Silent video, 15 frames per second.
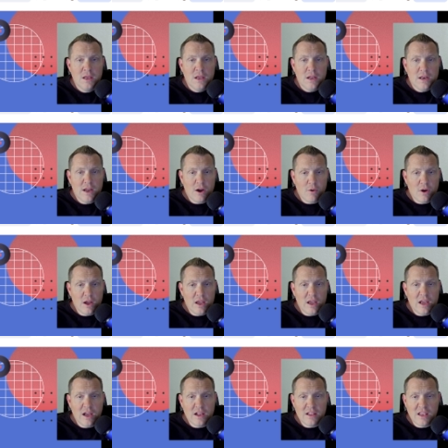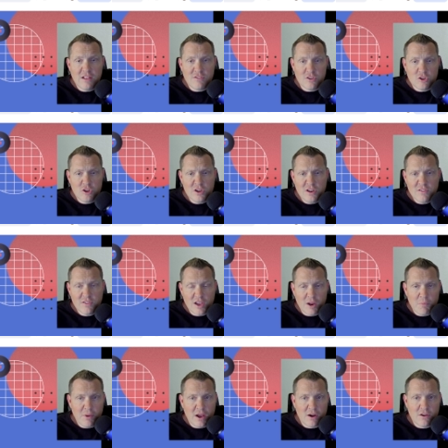Now, it's a good design
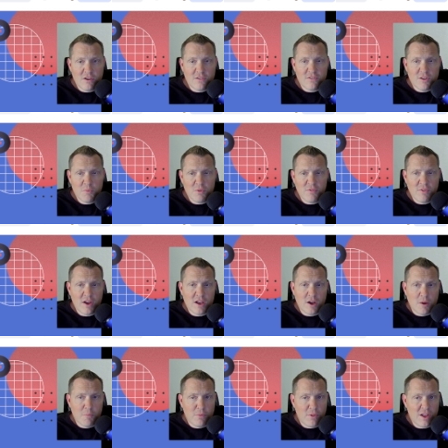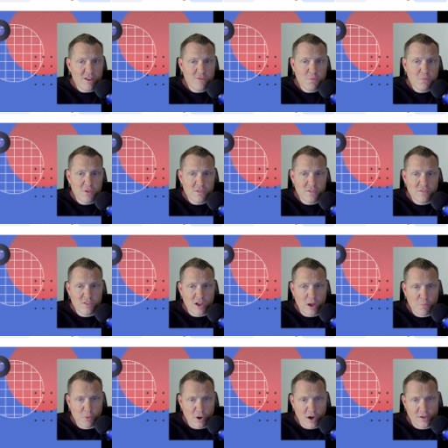pattern to simplify complex business
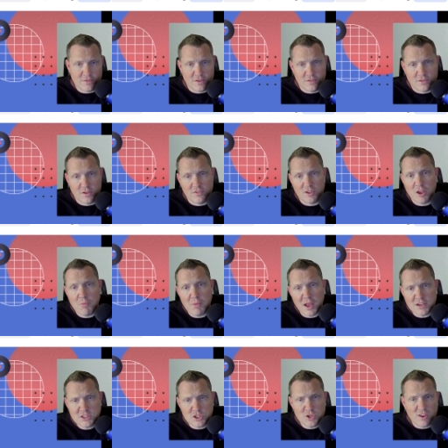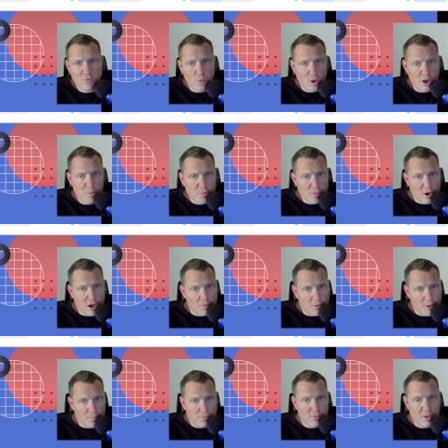processes. Imagine you have one
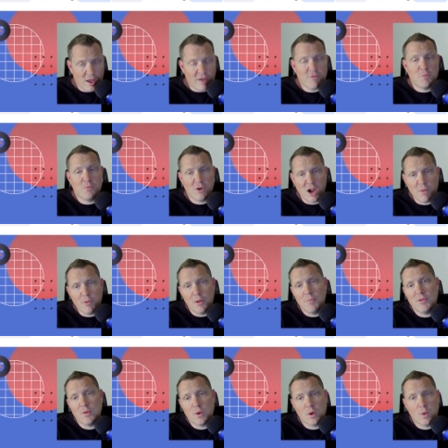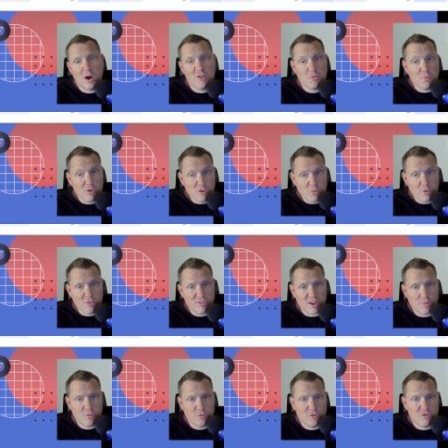problem, have a problem that requires multiple
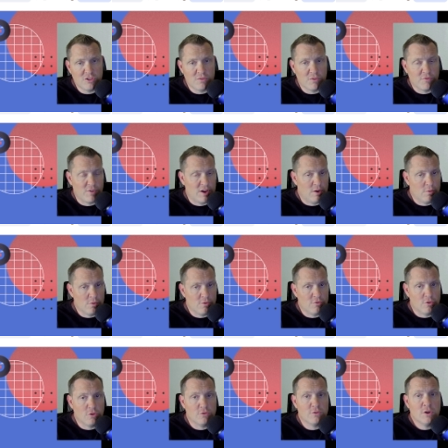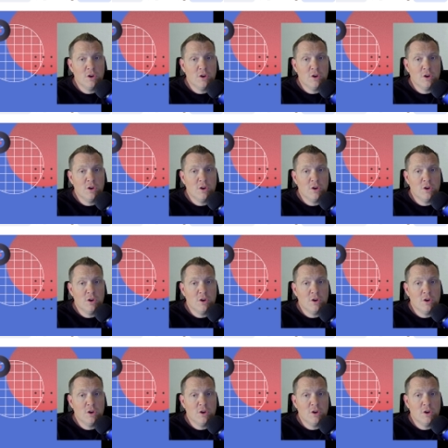steps to achieve a final result.